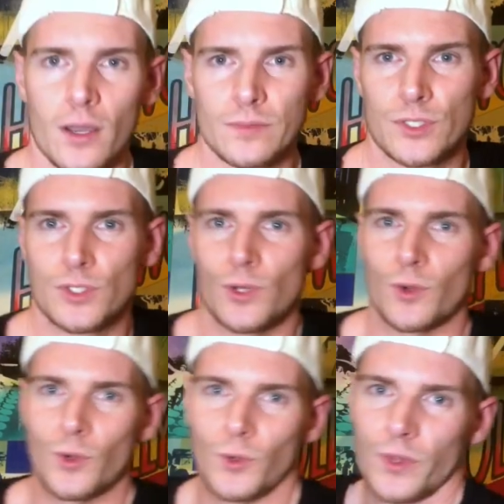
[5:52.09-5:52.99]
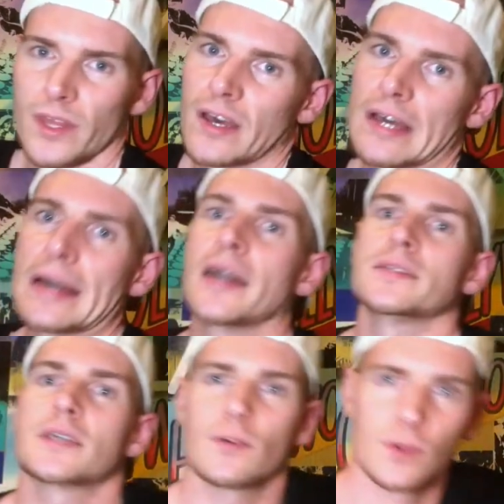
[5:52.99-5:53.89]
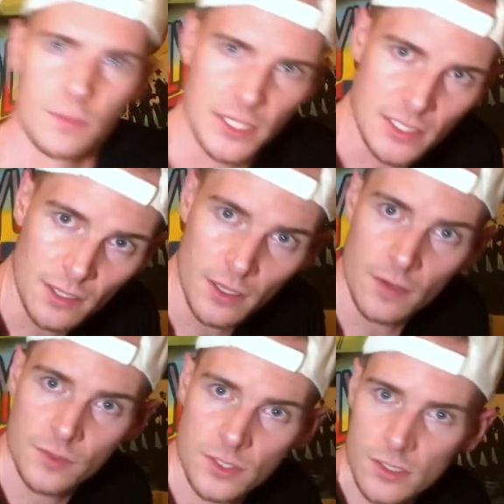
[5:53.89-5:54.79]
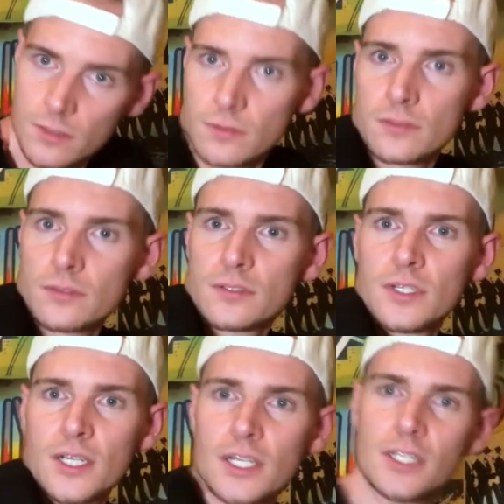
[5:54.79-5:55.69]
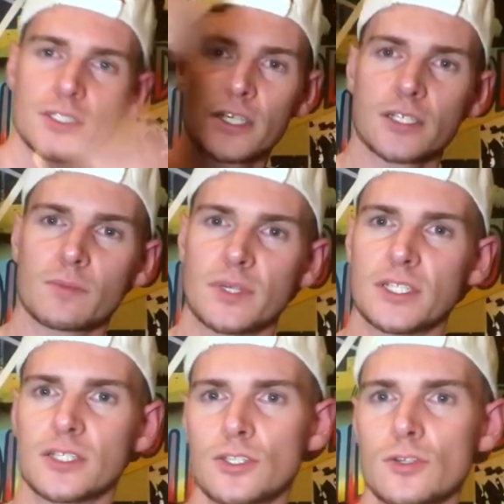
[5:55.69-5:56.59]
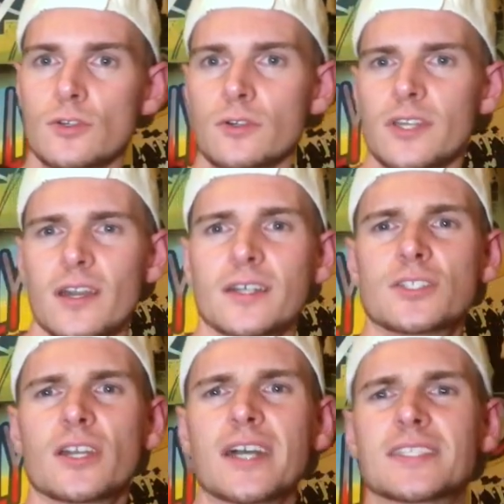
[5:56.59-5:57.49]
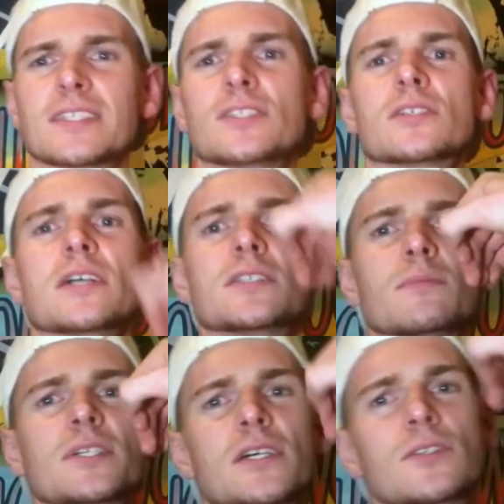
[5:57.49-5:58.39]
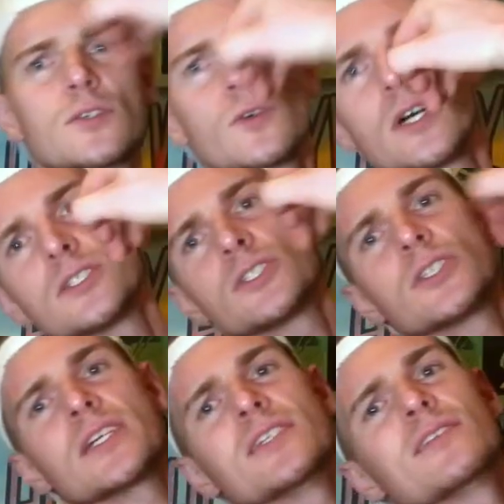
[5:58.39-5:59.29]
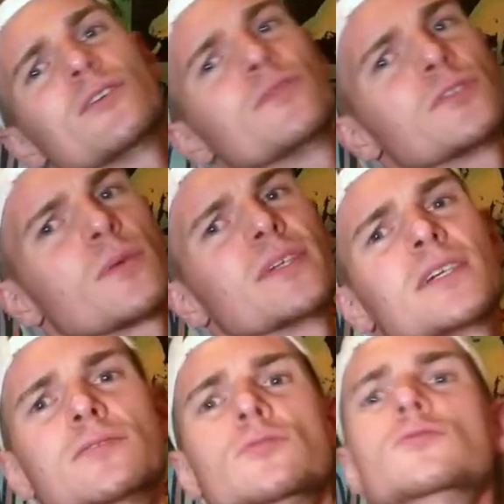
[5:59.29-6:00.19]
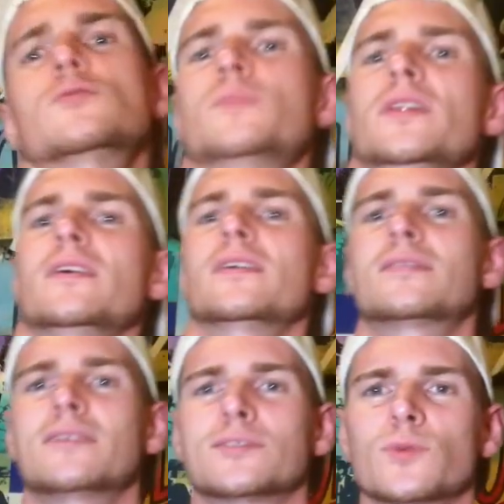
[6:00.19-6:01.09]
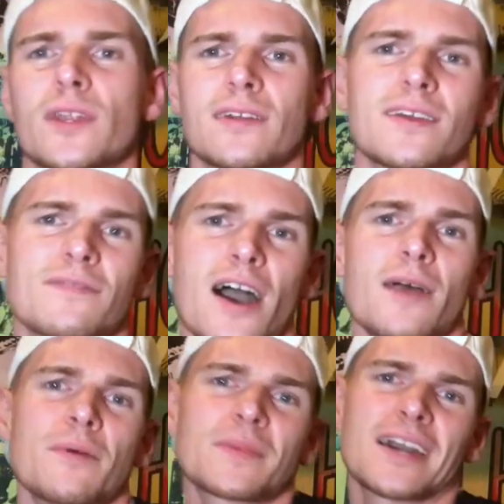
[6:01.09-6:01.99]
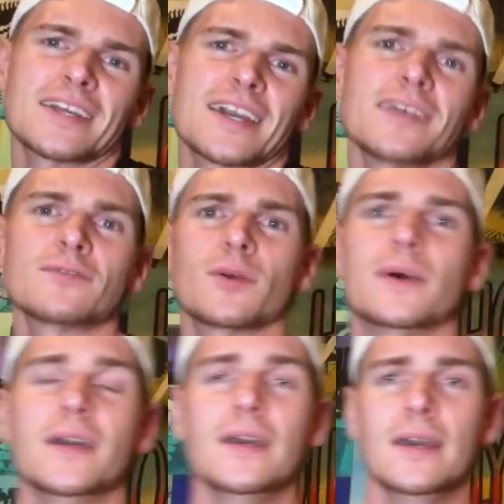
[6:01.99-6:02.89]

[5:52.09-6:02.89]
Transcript: I'm just so cool that I had to get rid of my sleeves. Do you guys like my tattoo? Yeah, do you guys see my tattoo? I didn't know if you saw my tattoos, but like, that's what the vibe I'm kind of getting from it.